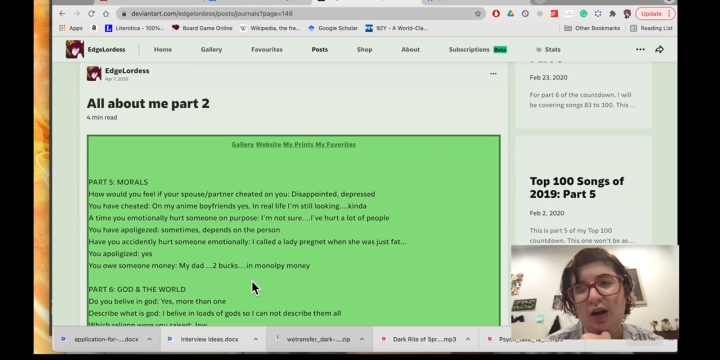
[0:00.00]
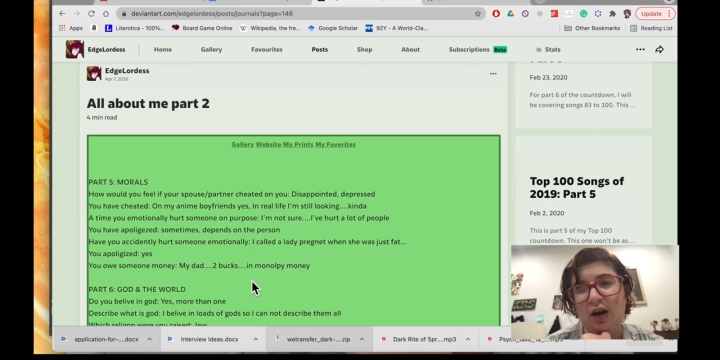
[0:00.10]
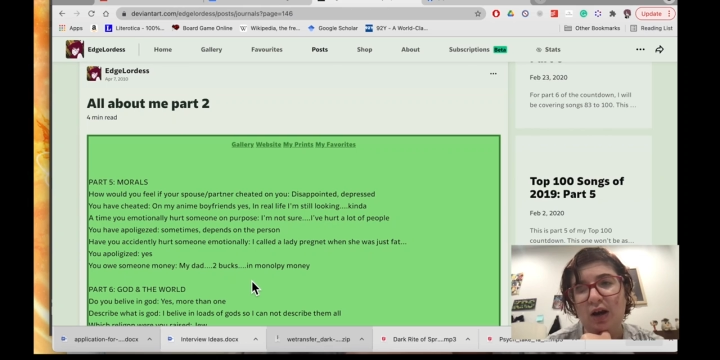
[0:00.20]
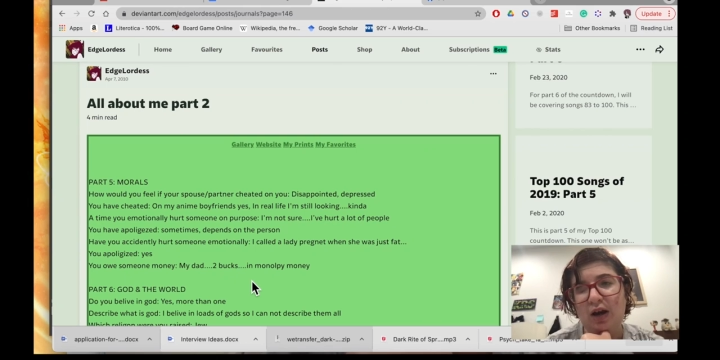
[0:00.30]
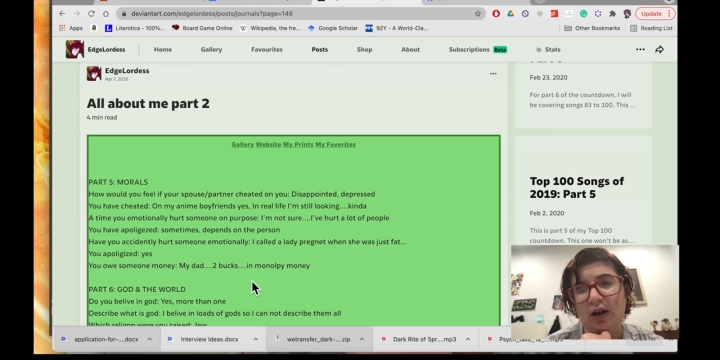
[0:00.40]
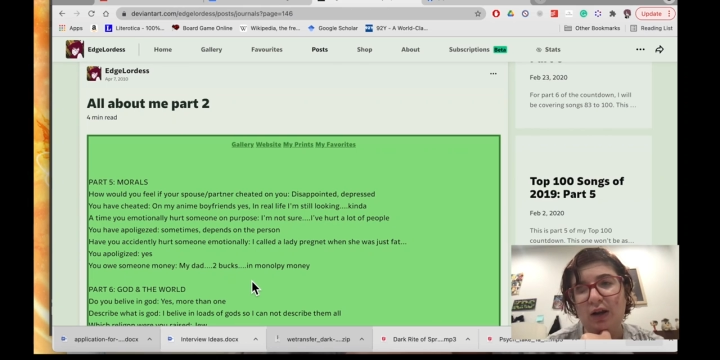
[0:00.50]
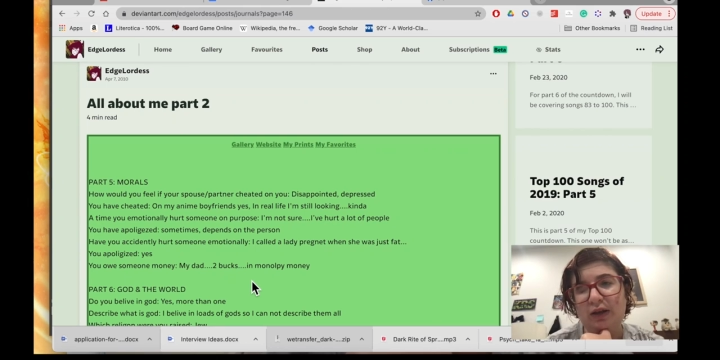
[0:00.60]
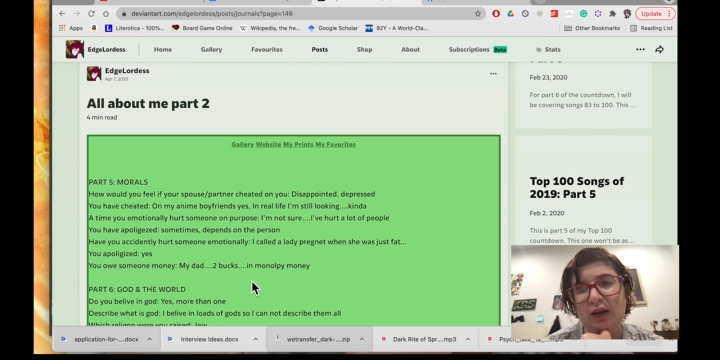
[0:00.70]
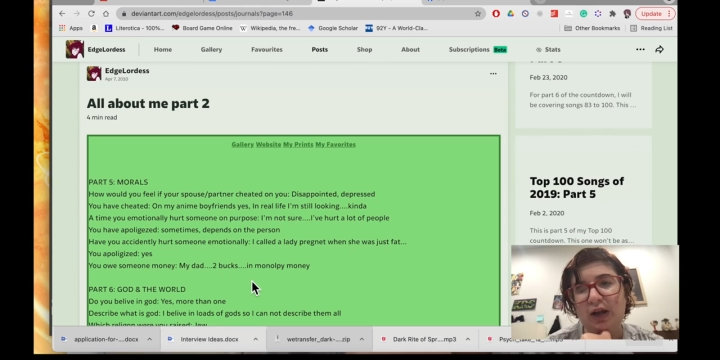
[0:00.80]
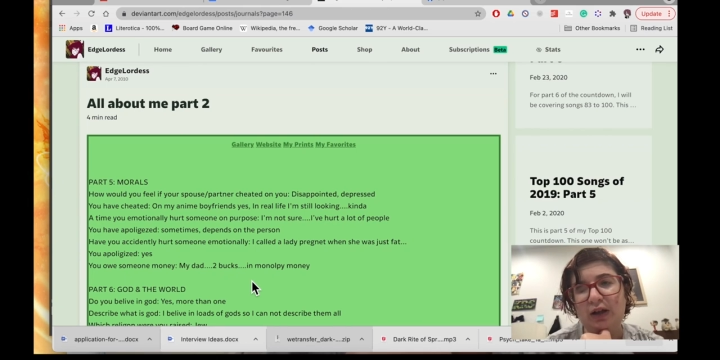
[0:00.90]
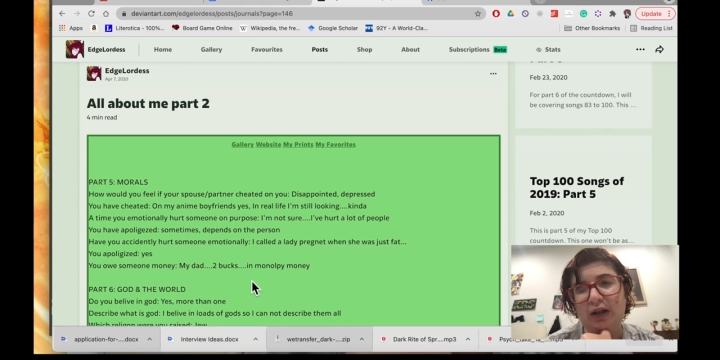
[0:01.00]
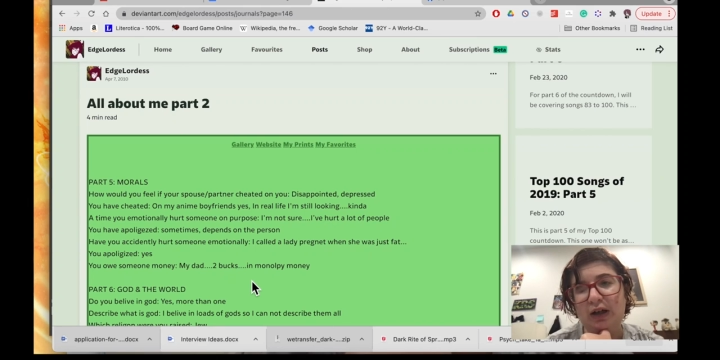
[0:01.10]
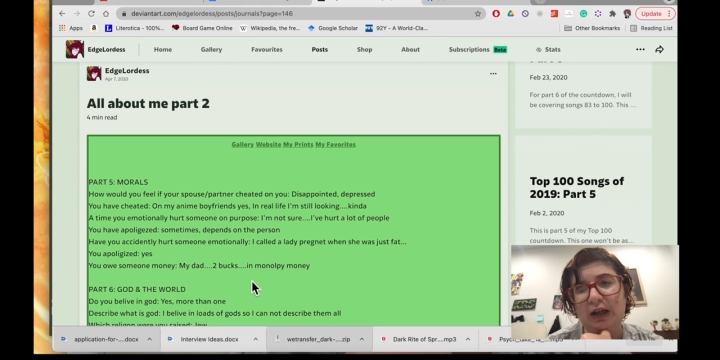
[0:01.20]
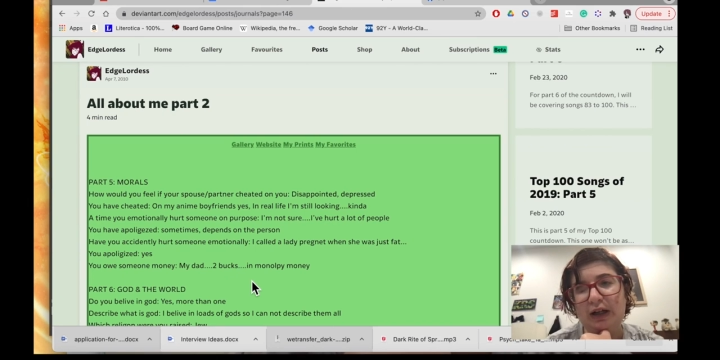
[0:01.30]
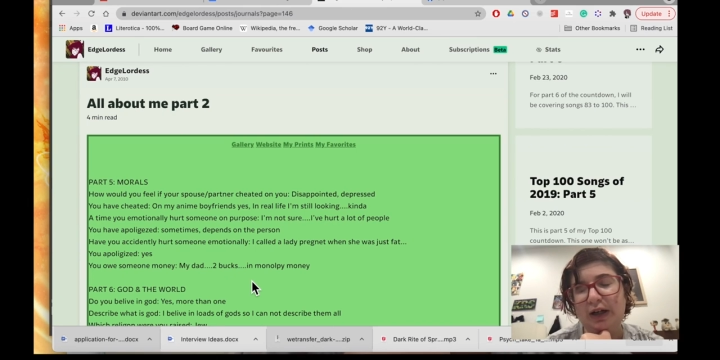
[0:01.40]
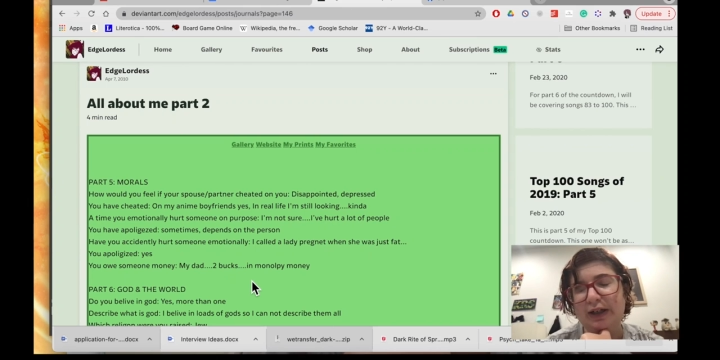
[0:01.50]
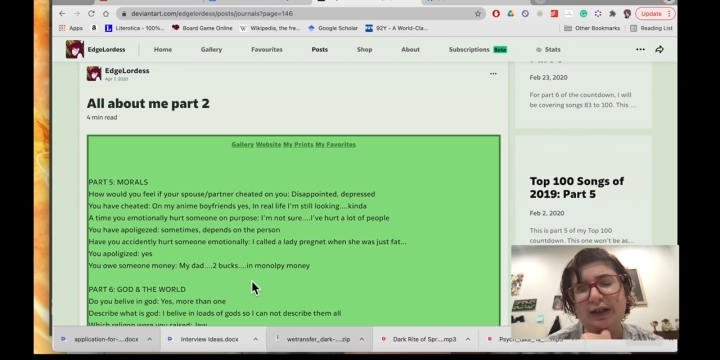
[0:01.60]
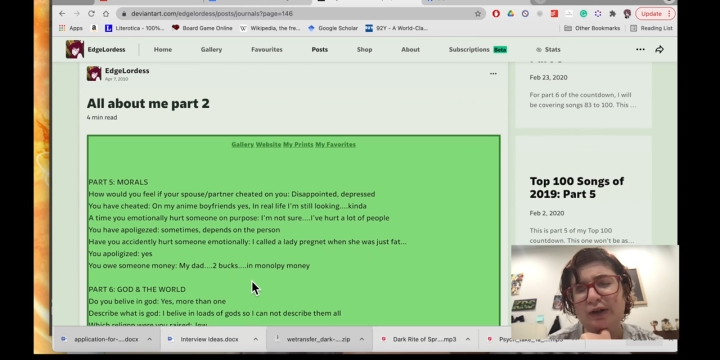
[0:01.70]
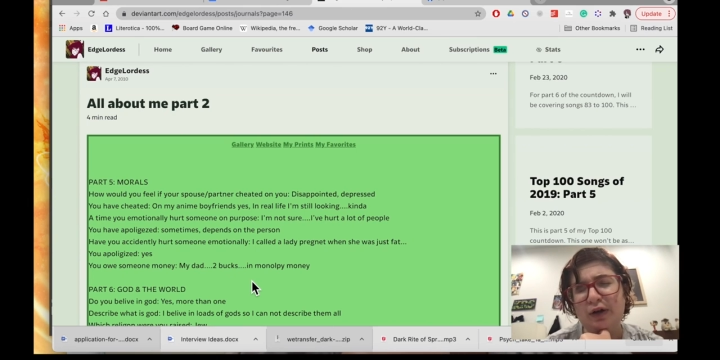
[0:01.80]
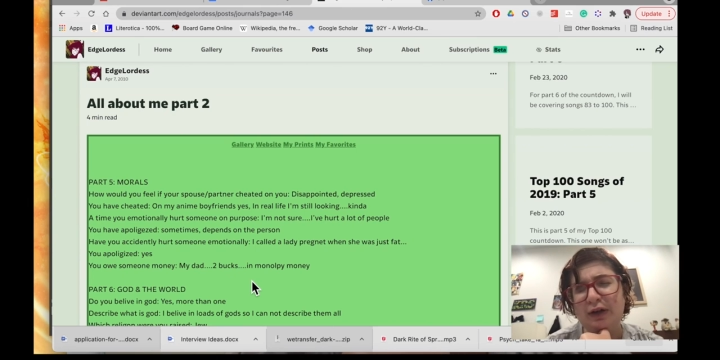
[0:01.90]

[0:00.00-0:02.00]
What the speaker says: And I didn't know